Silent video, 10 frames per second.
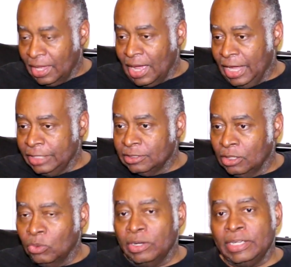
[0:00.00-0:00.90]
I had to
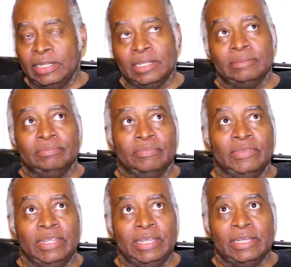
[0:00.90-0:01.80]
lower
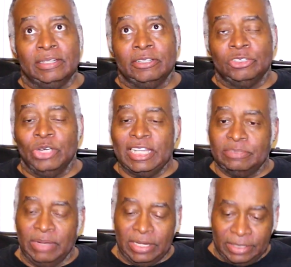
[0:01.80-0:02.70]
the
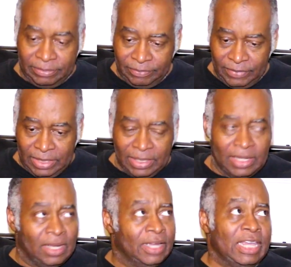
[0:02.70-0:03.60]
transmit.
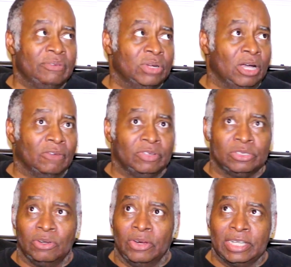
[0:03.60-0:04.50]
I can't recall if
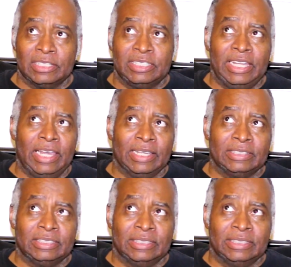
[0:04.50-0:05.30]
it's RTX.